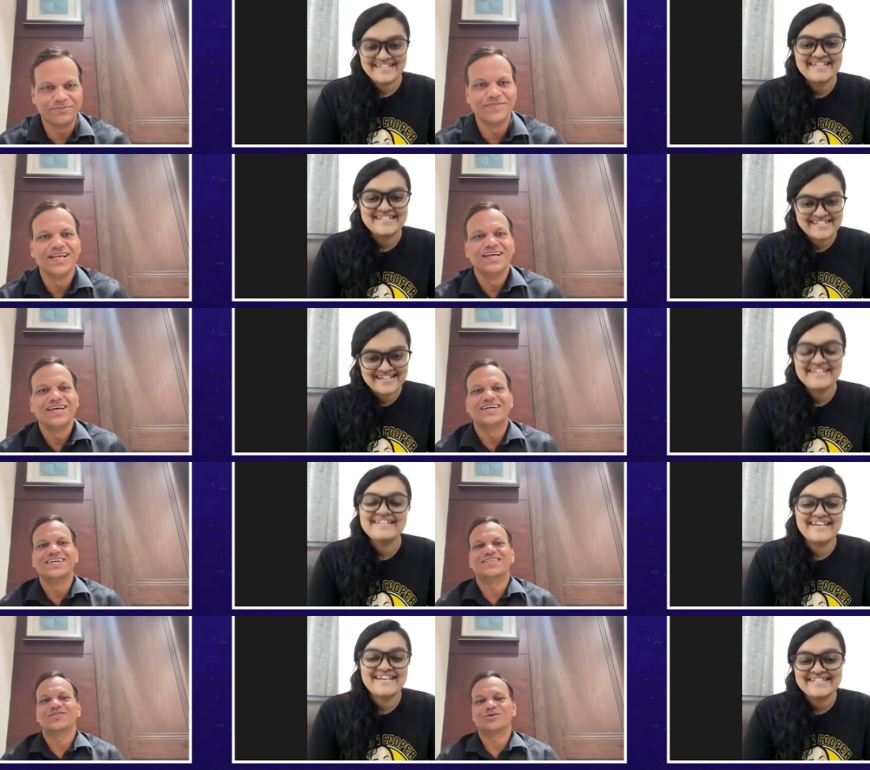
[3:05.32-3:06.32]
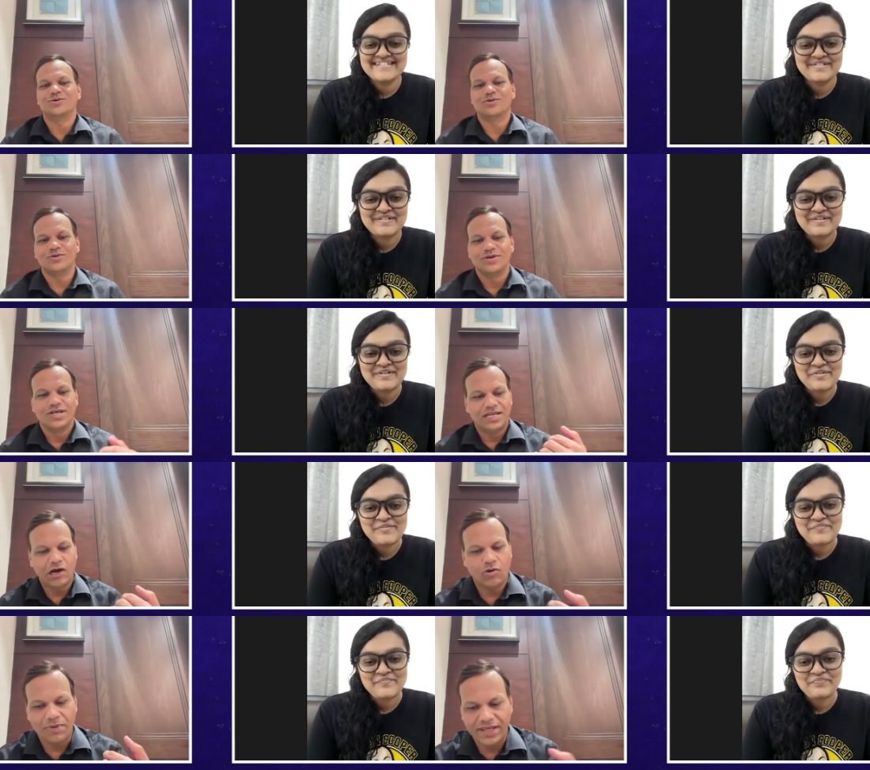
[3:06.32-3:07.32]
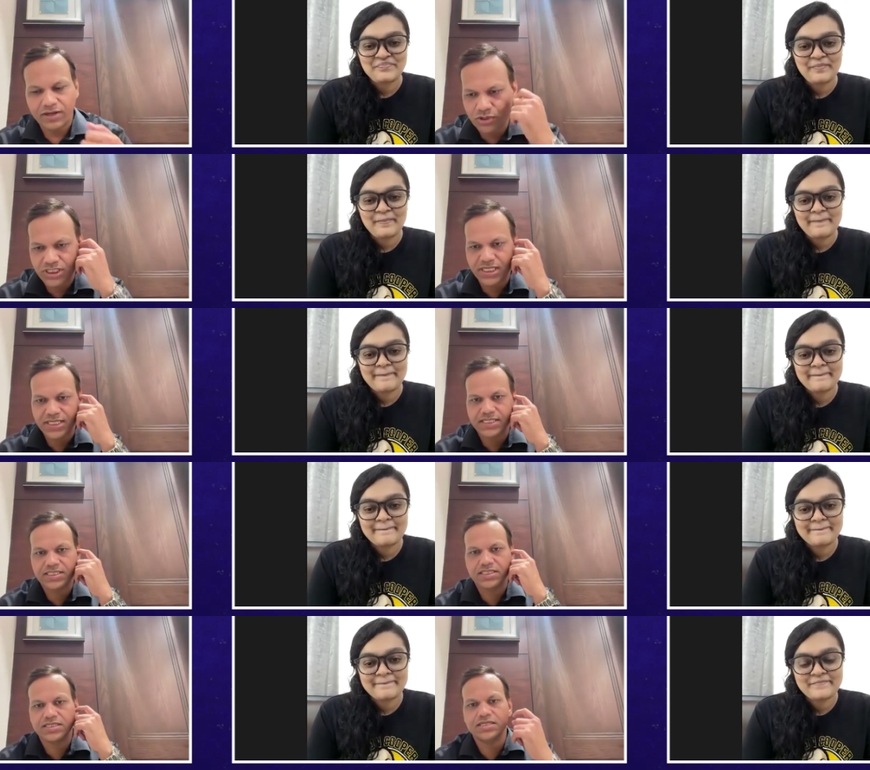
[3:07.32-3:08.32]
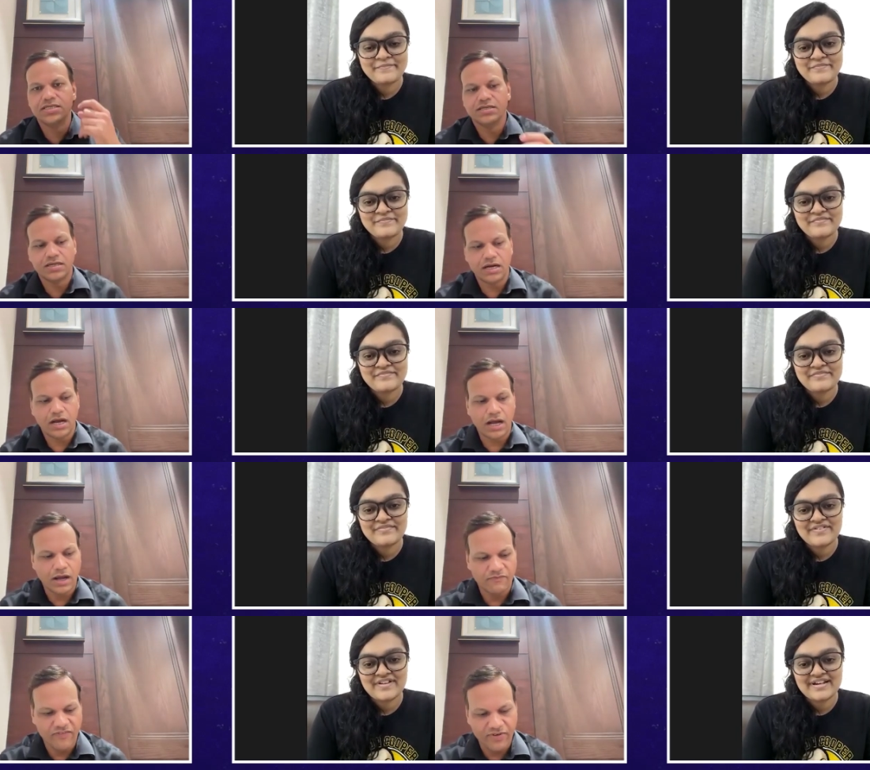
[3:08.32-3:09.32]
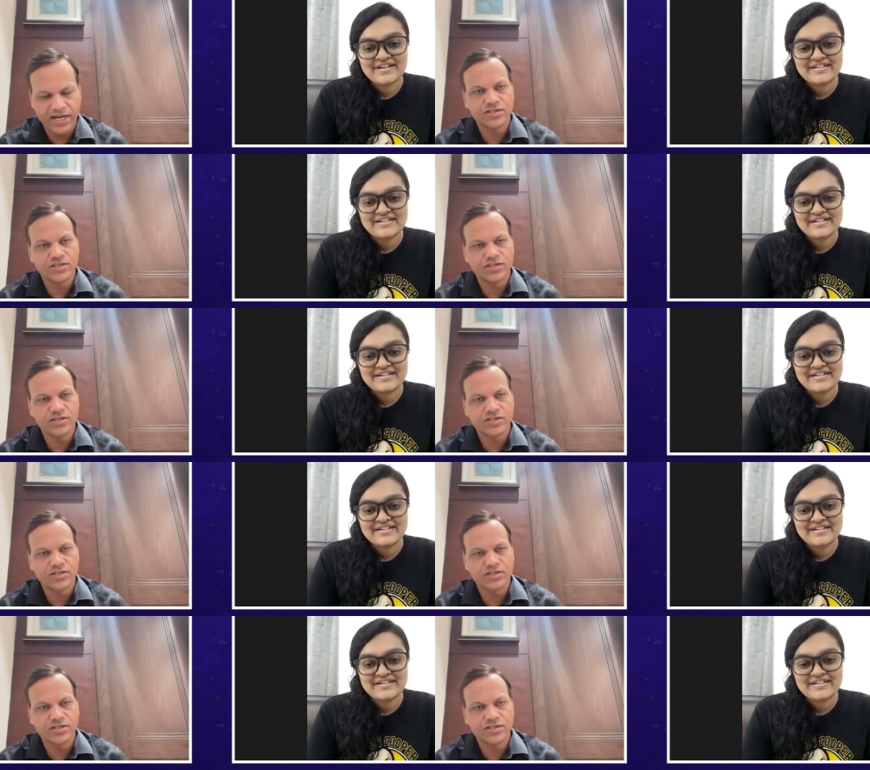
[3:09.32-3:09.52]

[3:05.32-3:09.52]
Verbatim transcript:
Speaker 1: Yes. Uh, yes. So now my question is, uh, when a